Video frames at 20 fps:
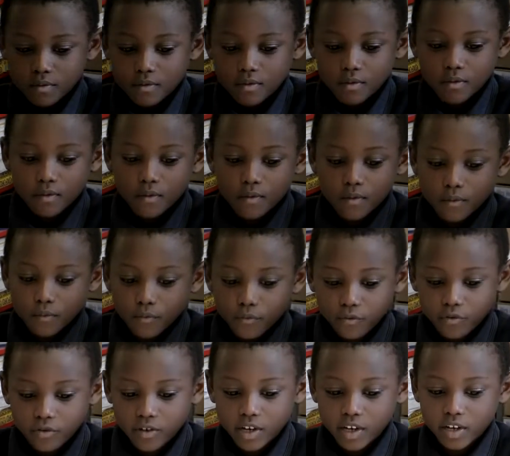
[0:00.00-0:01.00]
the question here,
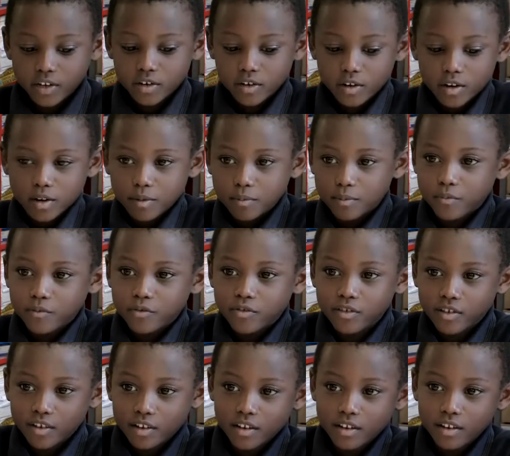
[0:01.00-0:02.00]
Three times
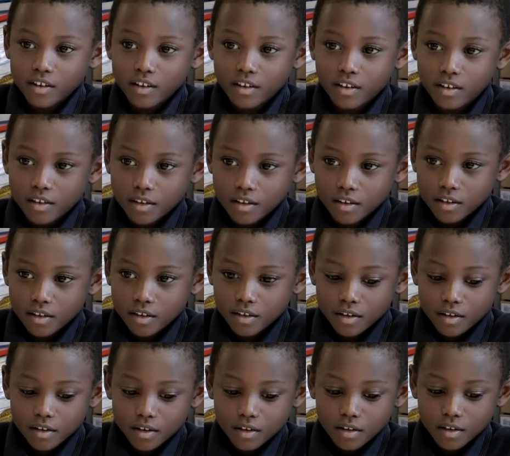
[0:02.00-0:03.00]
three. What's the answer?
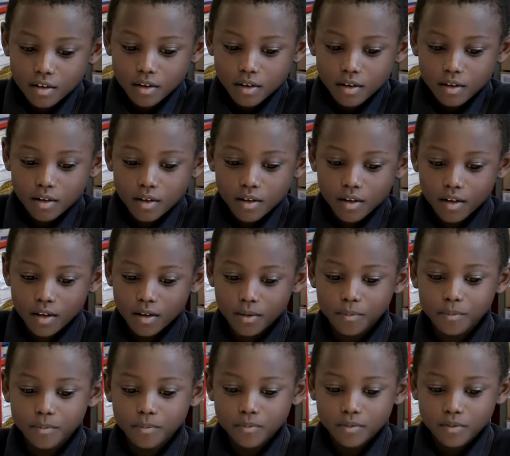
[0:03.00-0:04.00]

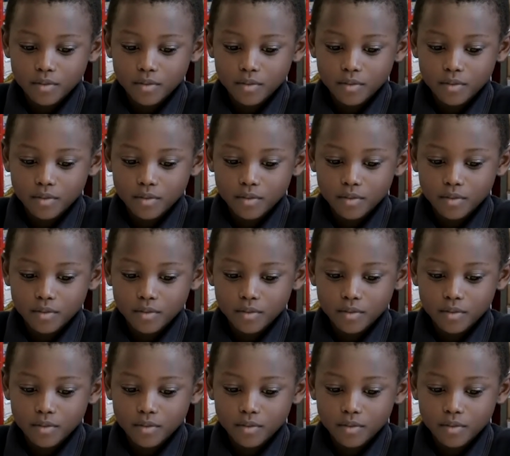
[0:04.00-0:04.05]
Um...